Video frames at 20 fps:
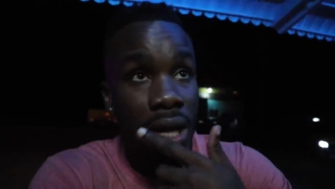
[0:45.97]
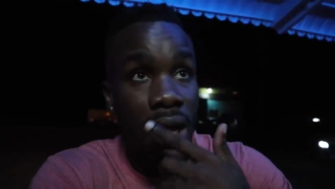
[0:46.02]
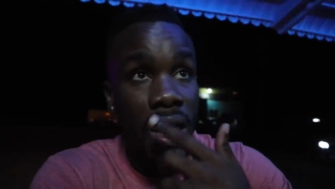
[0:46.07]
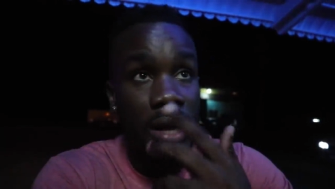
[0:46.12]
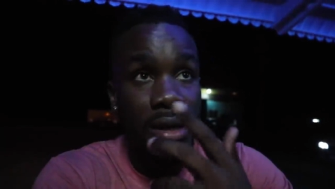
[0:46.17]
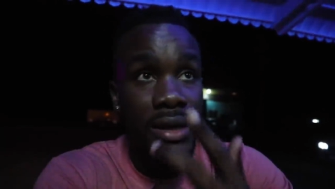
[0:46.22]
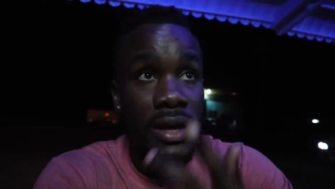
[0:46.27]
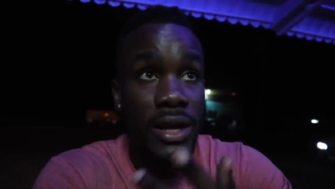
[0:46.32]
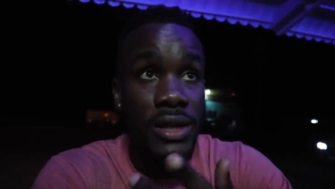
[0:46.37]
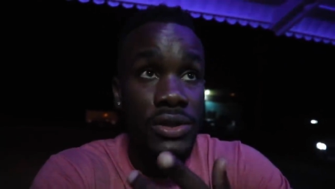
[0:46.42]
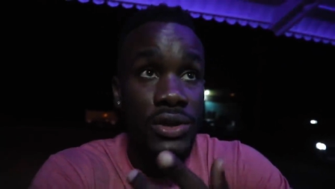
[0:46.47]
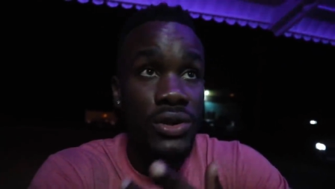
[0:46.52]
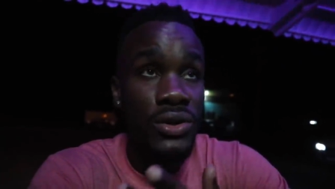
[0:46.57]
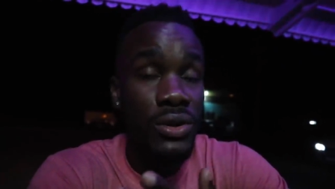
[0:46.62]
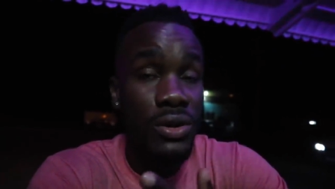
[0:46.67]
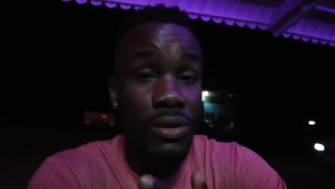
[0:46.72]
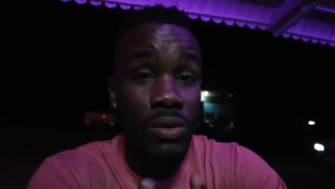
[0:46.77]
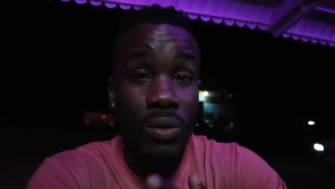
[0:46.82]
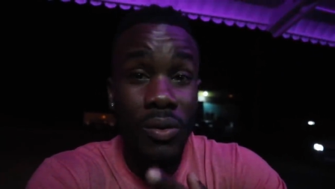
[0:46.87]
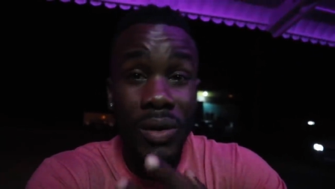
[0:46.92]
And guys, you
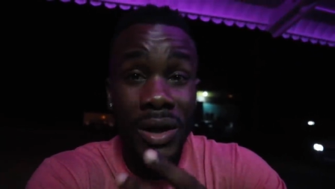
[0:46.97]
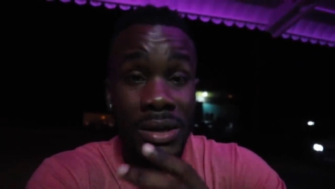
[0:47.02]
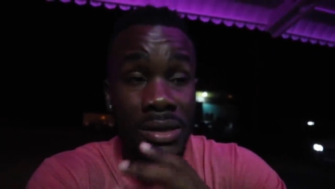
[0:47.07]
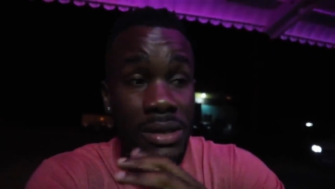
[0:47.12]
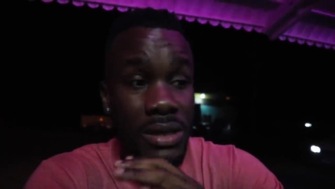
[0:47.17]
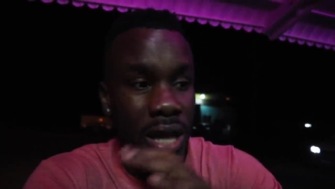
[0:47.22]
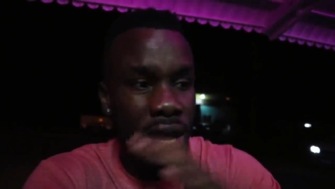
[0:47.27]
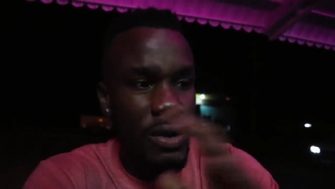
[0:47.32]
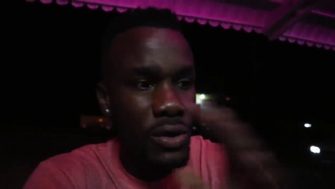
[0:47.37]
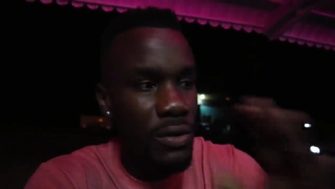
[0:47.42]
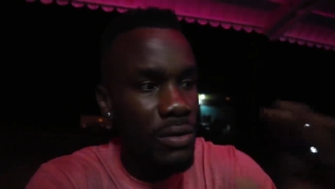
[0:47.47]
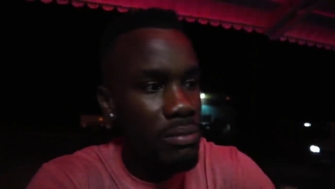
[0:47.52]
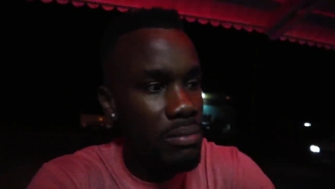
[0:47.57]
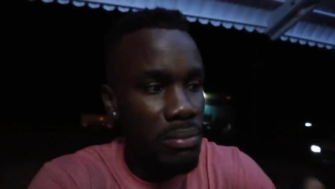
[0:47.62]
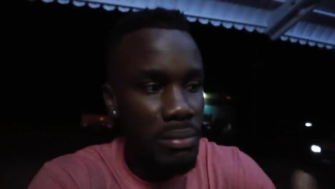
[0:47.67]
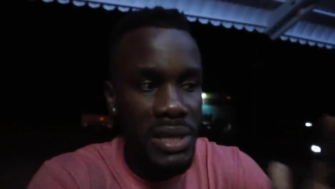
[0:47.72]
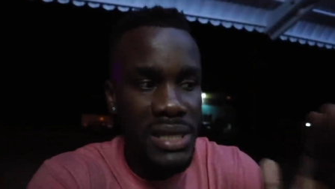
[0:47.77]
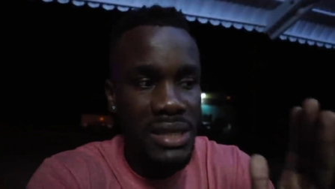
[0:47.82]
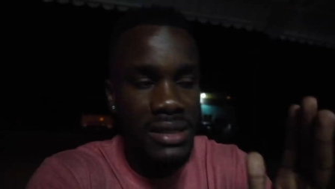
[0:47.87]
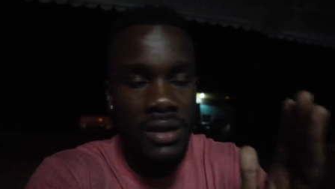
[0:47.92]
know, once I don't,
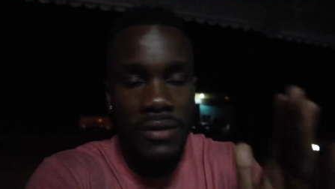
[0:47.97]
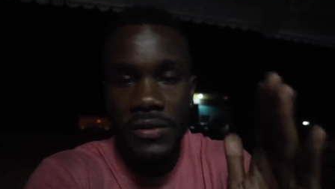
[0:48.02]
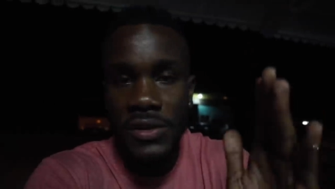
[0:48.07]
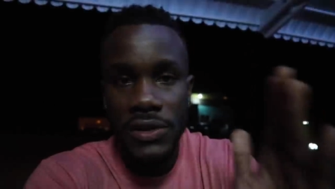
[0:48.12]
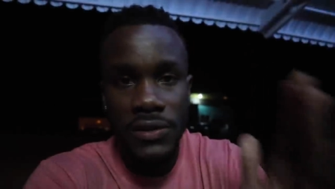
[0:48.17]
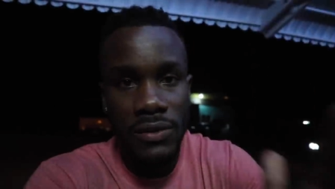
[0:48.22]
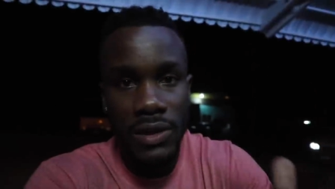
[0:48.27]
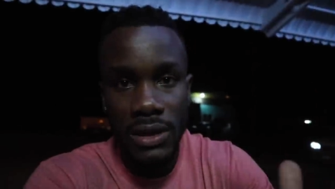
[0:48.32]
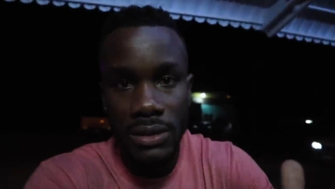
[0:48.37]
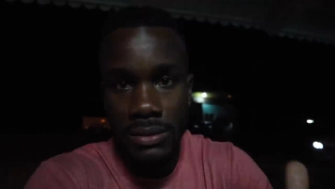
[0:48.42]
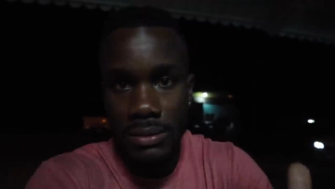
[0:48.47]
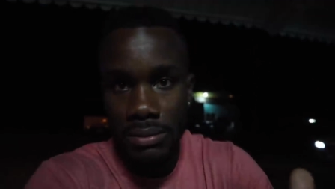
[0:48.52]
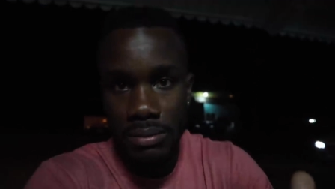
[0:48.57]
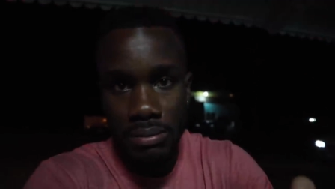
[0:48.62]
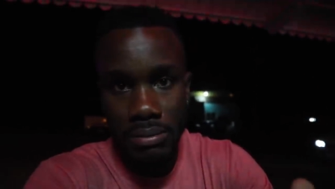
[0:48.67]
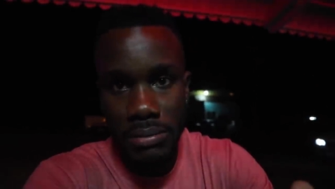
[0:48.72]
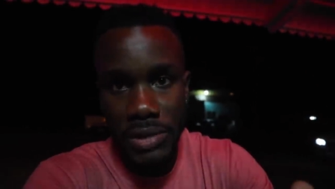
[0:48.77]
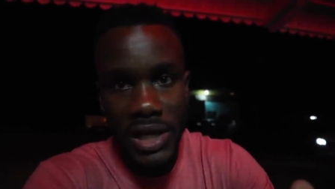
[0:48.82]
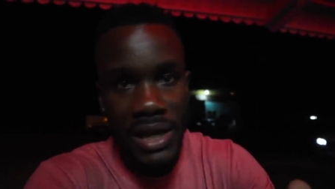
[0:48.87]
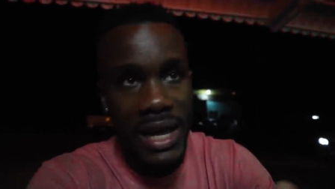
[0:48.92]
he's not a fish fan.
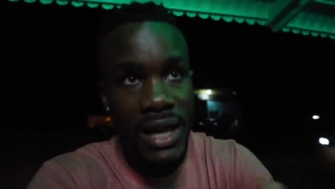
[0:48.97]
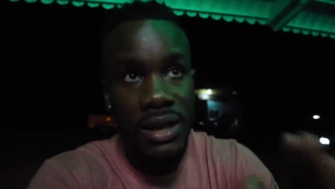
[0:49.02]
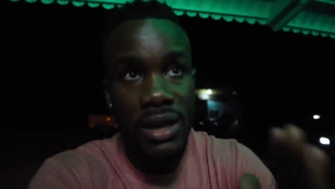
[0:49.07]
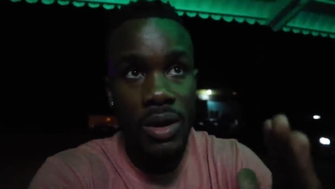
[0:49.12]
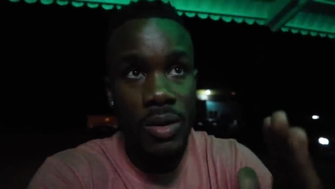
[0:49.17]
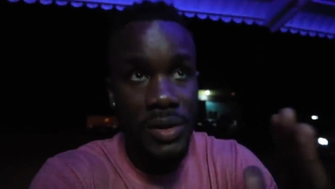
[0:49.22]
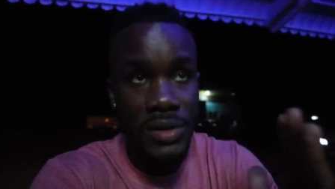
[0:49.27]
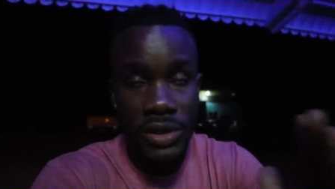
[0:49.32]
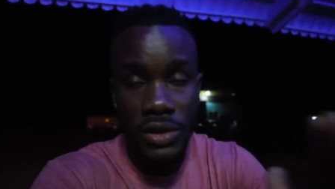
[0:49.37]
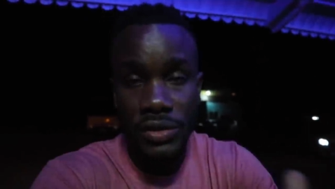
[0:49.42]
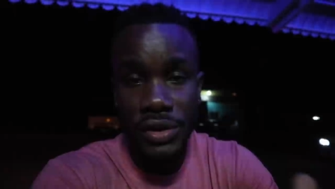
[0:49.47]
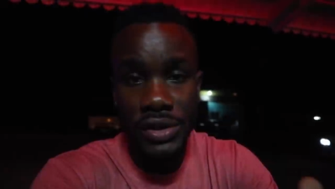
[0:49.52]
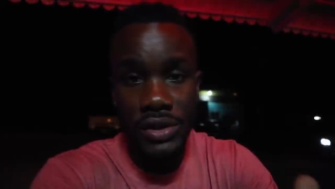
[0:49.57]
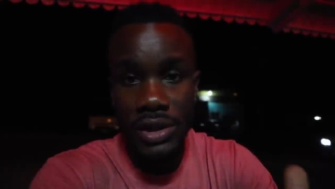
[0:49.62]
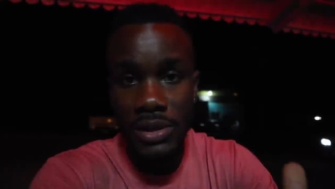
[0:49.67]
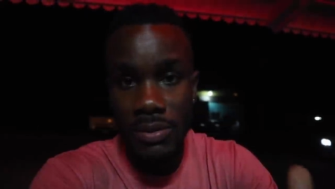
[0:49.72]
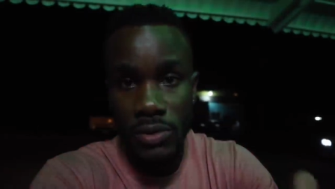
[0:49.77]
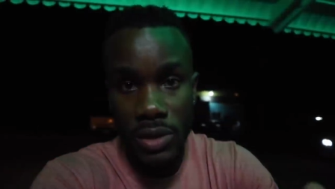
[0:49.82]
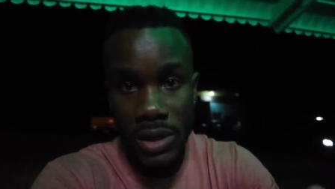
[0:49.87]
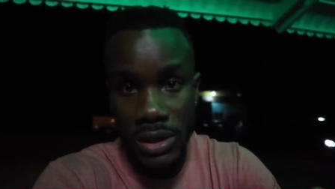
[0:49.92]
Not like aquatic
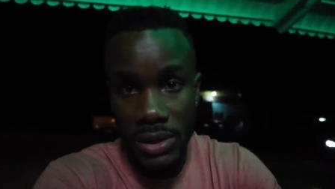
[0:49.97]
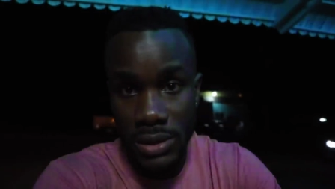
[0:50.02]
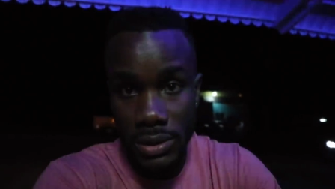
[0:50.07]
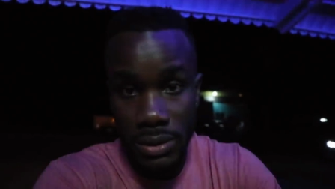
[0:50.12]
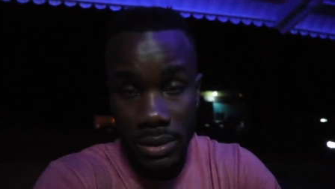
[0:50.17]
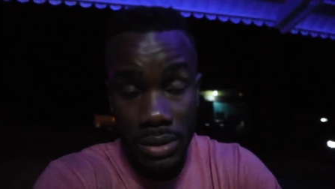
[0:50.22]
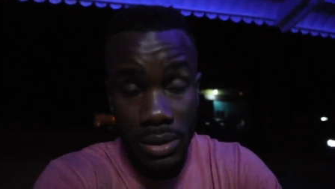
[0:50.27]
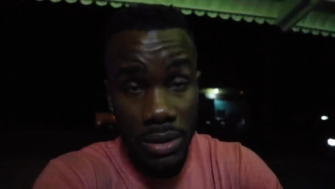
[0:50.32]
creatures more so.